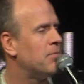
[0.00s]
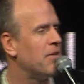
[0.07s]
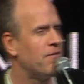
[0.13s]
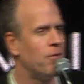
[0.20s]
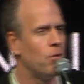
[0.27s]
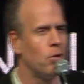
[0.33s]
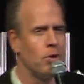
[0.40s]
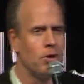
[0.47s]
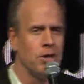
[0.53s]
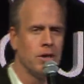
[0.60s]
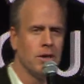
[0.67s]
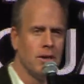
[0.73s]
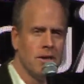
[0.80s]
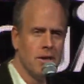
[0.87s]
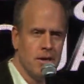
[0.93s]
before?
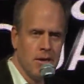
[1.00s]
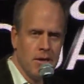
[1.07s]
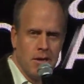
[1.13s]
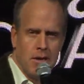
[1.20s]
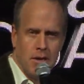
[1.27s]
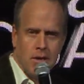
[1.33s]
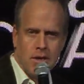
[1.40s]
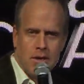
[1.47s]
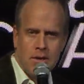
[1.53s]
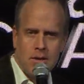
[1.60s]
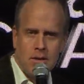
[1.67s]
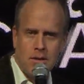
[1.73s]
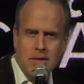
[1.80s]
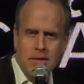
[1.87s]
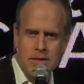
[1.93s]

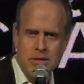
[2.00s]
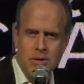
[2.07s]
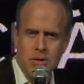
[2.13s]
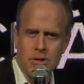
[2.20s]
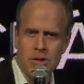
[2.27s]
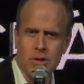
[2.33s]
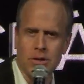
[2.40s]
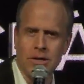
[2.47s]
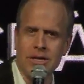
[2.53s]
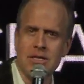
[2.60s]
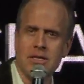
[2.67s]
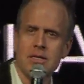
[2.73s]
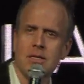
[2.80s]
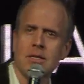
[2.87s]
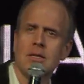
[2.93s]
It's your
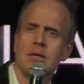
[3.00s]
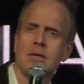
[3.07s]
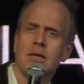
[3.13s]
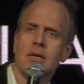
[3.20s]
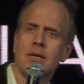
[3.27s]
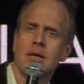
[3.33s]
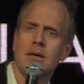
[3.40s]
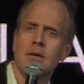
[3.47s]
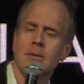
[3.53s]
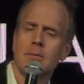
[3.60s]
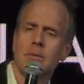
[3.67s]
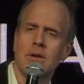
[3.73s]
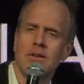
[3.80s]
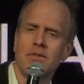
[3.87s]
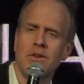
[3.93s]
choice.
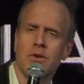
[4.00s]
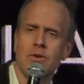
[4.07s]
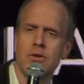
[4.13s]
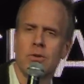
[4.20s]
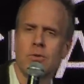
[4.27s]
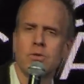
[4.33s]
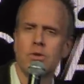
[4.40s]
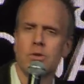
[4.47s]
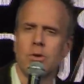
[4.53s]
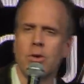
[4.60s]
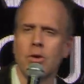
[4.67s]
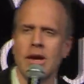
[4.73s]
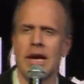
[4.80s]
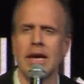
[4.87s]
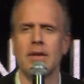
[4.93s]
But if you choose to
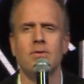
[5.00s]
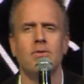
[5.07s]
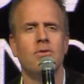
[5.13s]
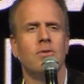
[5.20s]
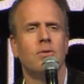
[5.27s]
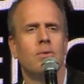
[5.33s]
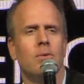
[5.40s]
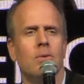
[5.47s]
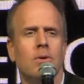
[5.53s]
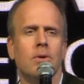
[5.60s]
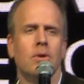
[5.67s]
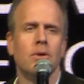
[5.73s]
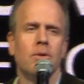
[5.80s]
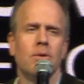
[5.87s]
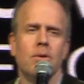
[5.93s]
create,
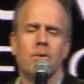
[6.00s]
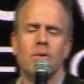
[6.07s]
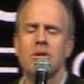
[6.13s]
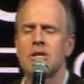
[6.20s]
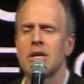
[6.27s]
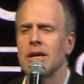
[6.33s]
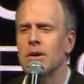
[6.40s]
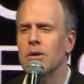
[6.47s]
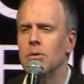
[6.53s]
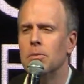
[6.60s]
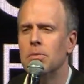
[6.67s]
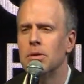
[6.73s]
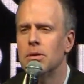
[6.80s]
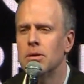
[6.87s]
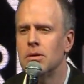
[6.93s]
which I hope,